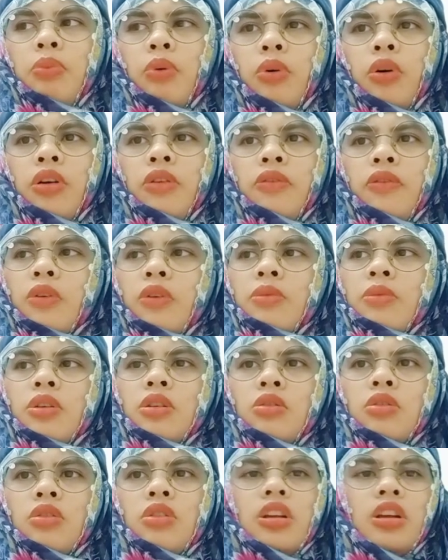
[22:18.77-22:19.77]
from the
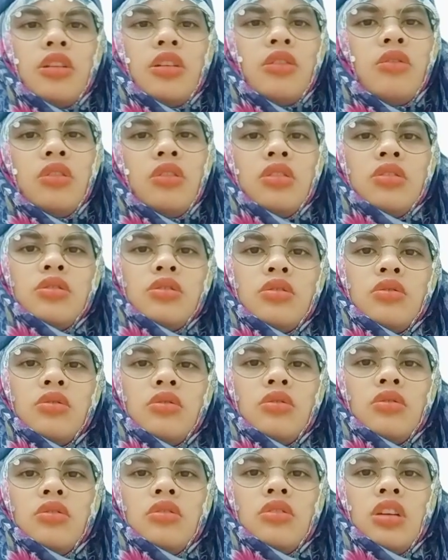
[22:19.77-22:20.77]
Korean
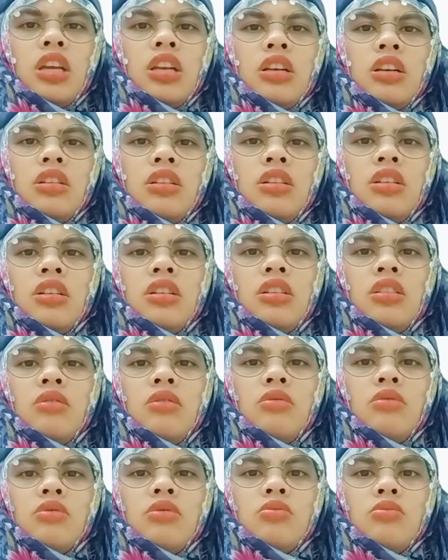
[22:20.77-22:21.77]
also get the
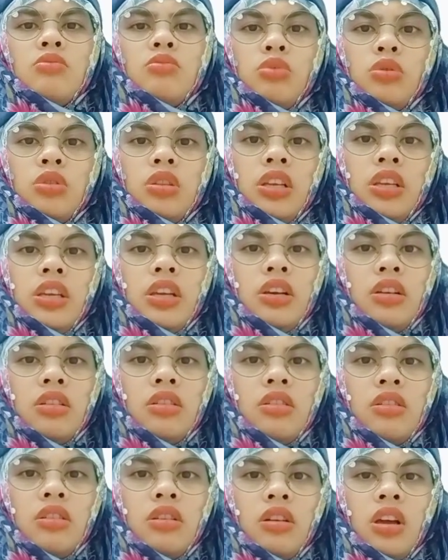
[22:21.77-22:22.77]
bullying.
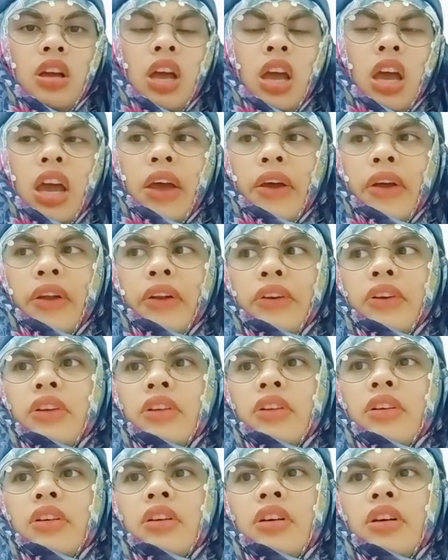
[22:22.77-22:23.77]
And
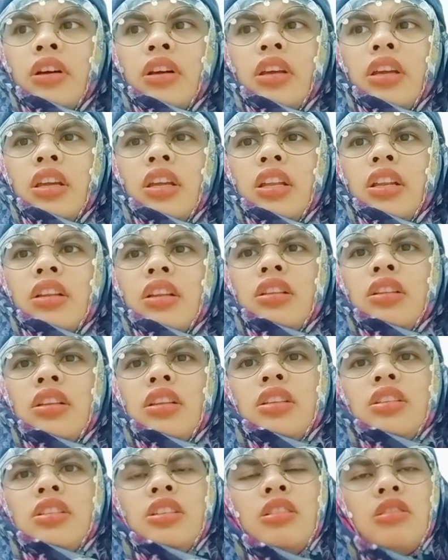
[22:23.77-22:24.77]
in
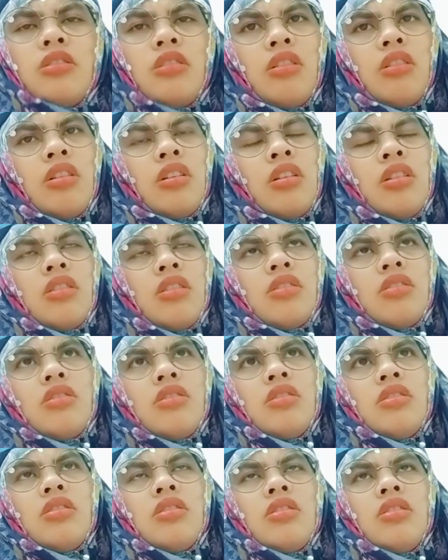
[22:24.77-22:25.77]
this year or
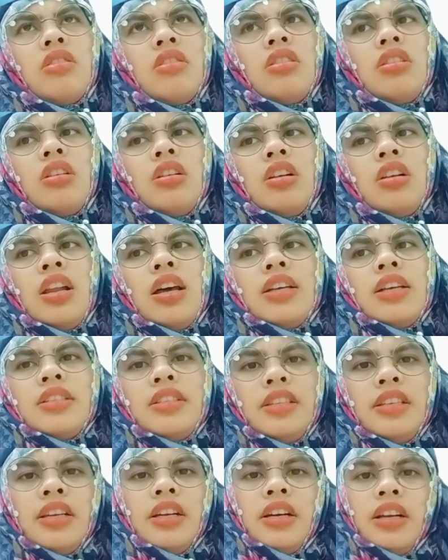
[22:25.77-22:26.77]
last
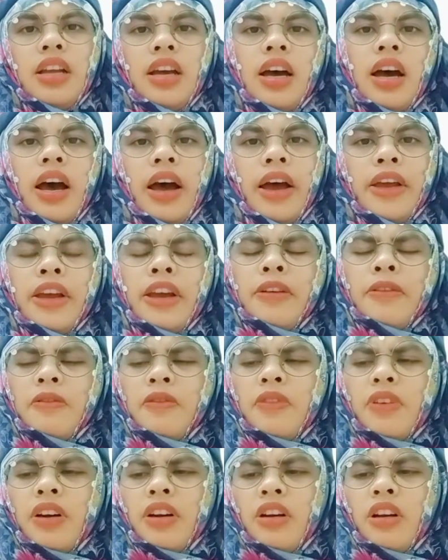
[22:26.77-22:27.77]
year, yeah, I
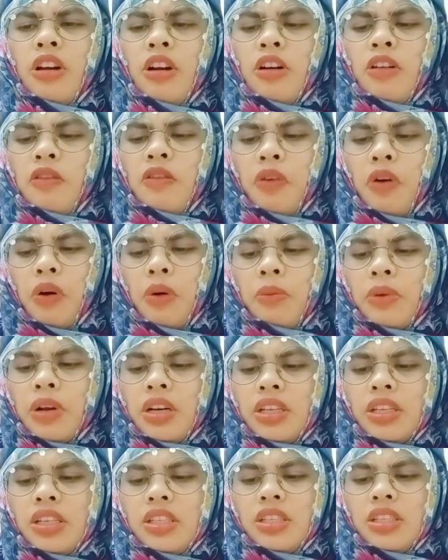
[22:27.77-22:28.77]
ever from
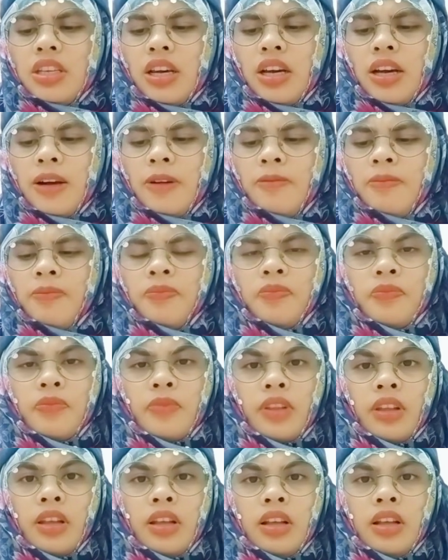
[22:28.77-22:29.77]
Malaysia
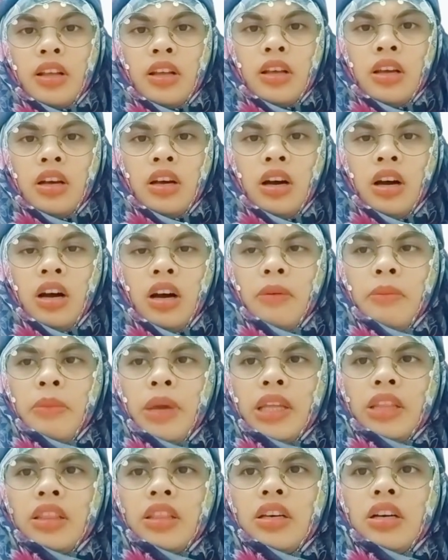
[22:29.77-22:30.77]

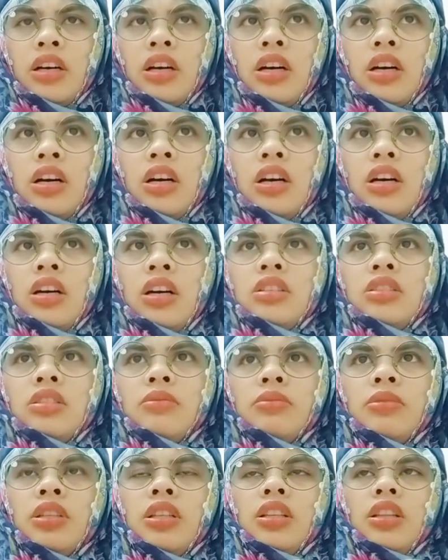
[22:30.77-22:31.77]
make the
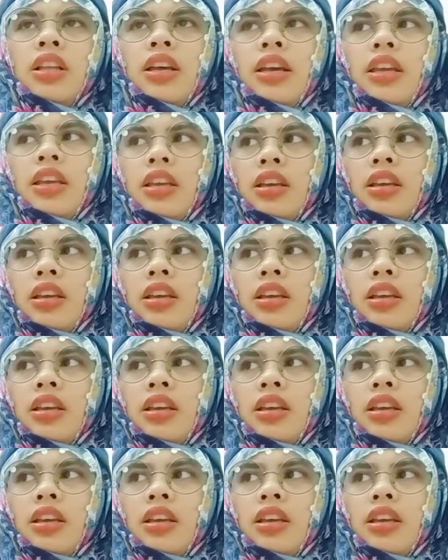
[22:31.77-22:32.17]
something like